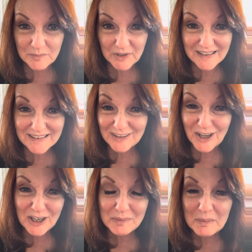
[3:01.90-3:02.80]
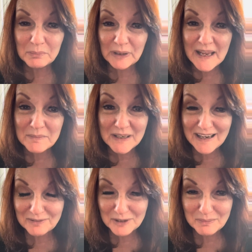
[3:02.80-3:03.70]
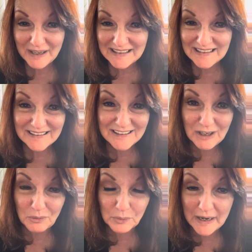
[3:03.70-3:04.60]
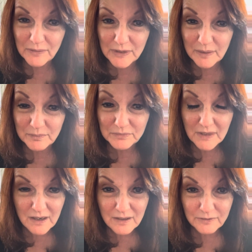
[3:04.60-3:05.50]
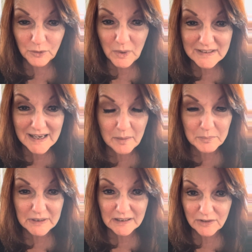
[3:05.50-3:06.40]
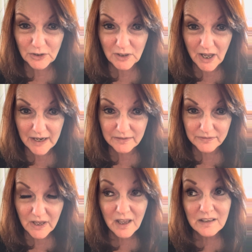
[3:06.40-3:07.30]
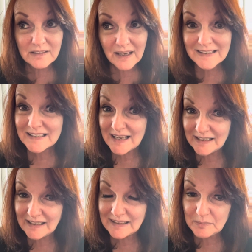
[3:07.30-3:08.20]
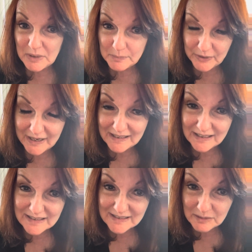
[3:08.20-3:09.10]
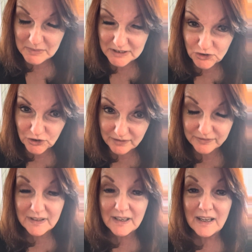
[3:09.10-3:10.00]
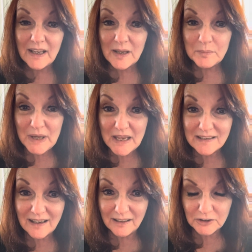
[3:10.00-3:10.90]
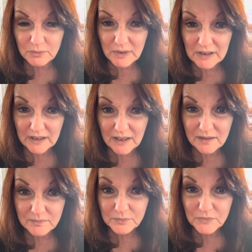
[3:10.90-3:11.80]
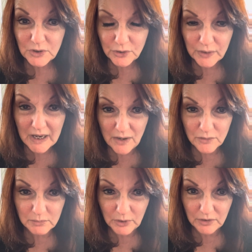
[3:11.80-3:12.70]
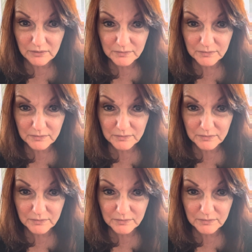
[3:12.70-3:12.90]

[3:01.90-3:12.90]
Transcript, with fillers: because they're not going to be blaming everybody you know around them for what's happening in their life. Not saying that people can't get us into mischief, but ultimately, you're accountable.